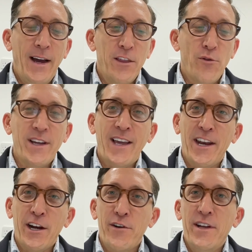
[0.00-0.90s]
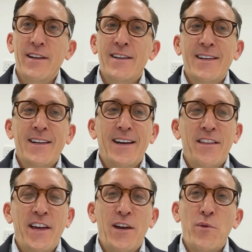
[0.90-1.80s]
the right category,
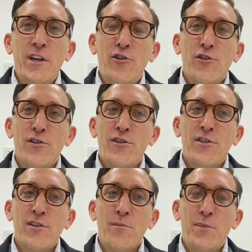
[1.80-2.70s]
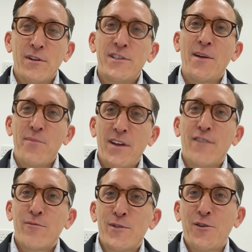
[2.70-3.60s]
then we could build something
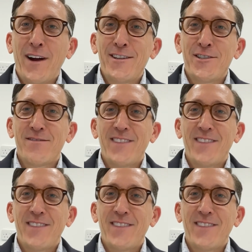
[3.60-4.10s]
from scratch.